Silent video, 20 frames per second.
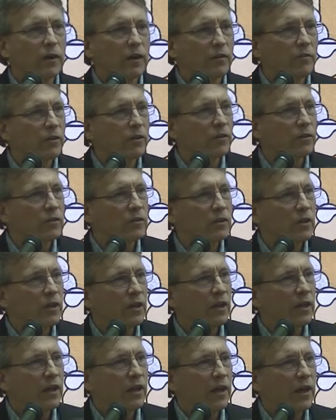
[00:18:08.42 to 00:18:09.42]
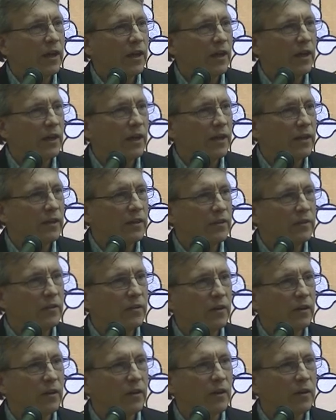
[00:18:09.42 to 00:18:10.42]
years. And
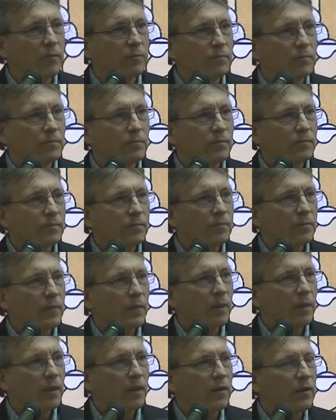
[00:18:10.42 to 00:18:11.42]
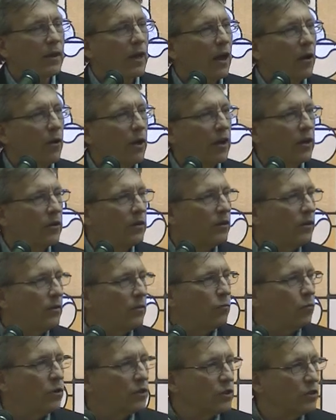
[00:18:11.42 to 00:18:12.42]
now I
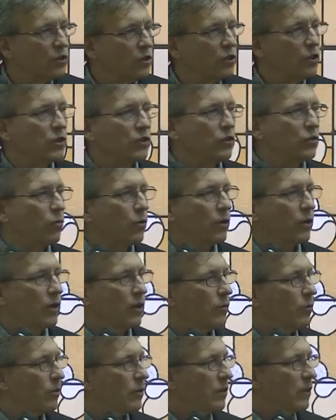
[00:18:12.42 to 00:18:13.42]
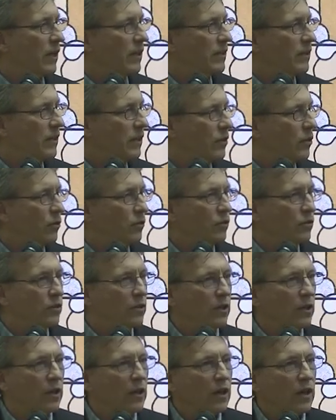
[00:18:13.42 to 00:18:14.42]
wasn't just working with
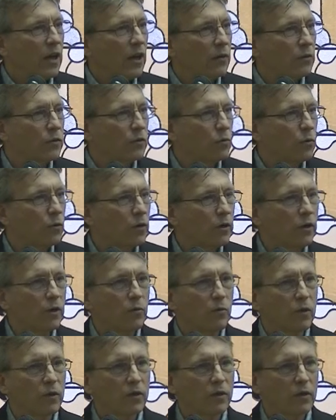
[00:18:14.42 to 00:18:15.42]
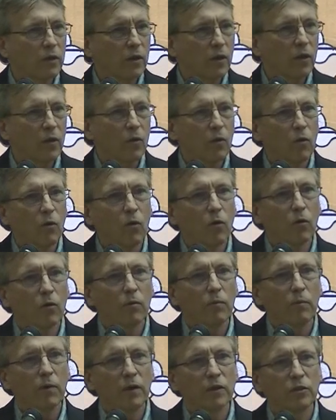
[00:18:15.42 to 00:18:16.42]
Latinos, I was working with a
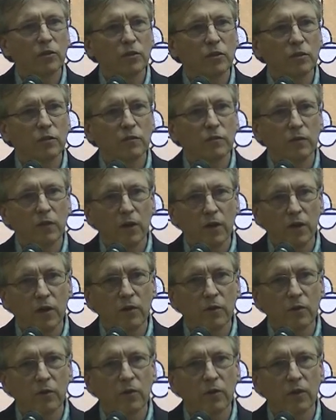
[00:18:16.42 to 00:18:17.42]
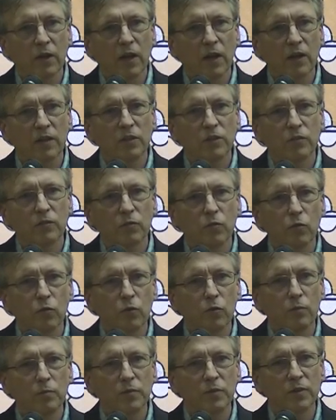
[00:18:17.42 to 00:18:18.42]
whole bunch of other kinds of
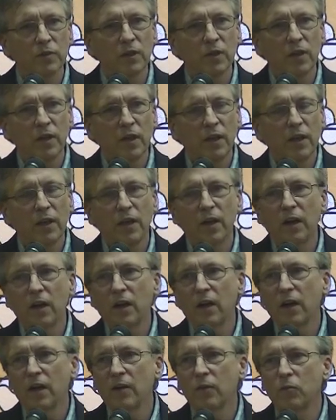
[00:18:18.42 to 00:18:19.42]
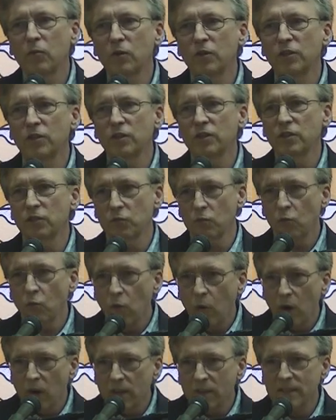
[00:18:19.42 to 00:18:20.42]
groups, which is
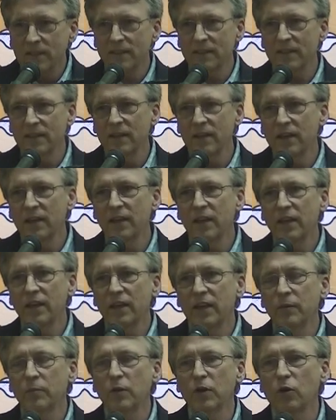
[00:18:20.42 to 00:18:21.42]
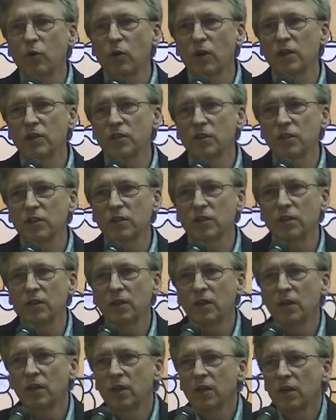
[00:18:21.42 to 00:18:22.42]
what immigration
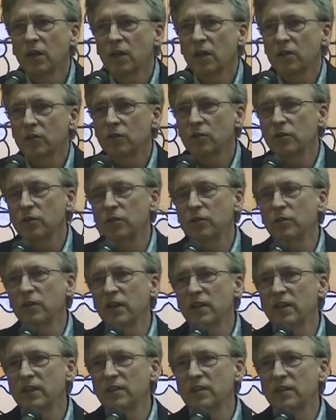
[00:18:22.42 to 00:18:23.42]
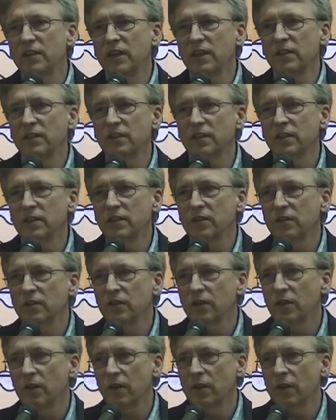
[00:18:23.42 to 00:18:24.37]
to the United States is.